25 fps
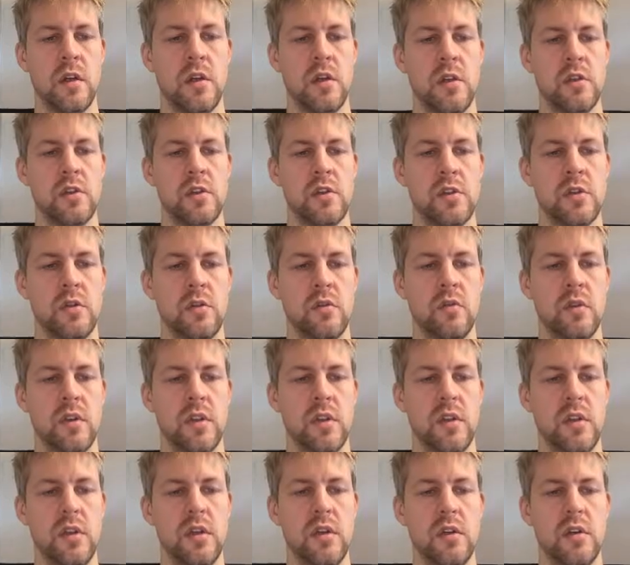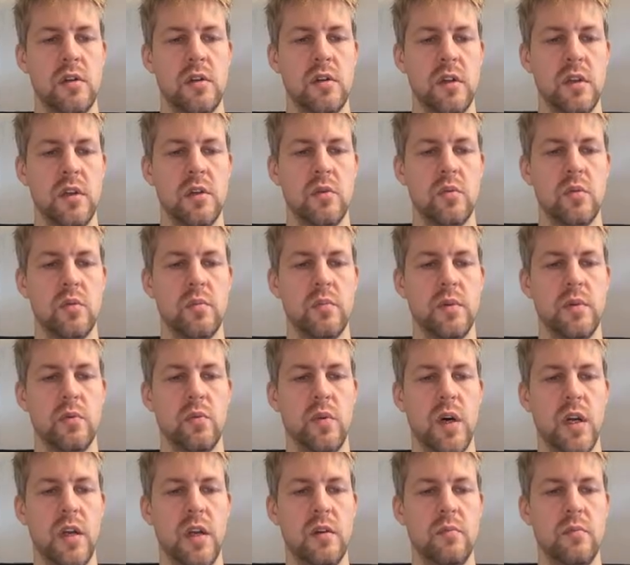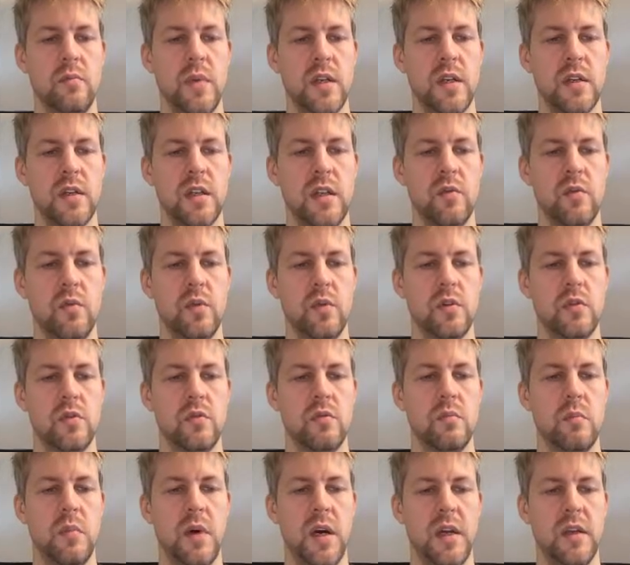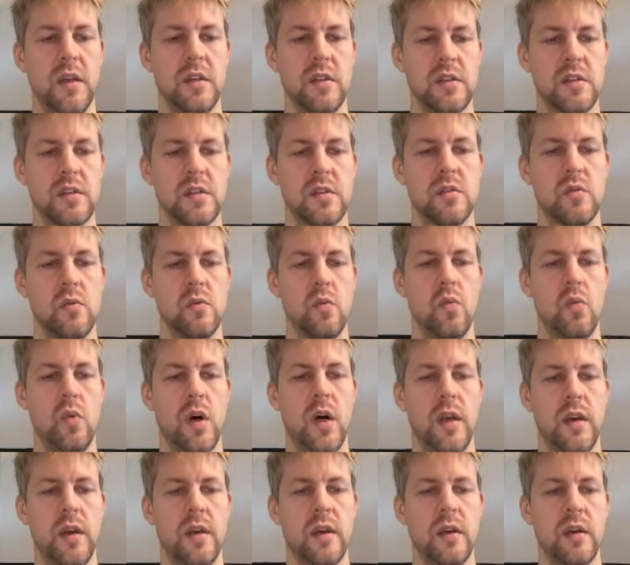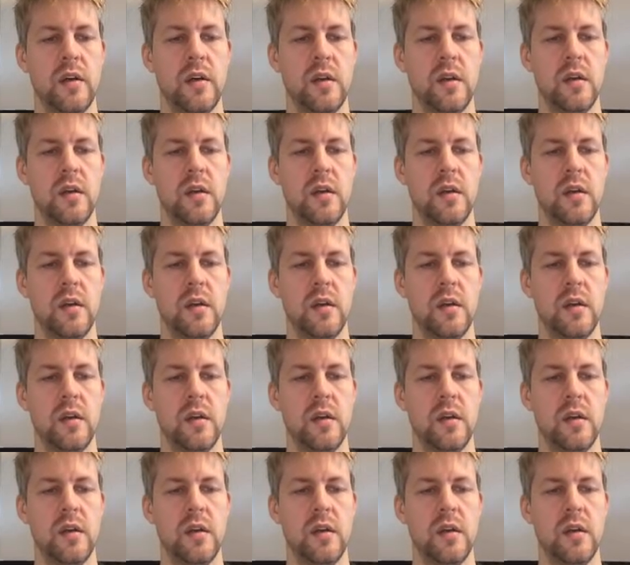So here it will be 1, but if we do minus 1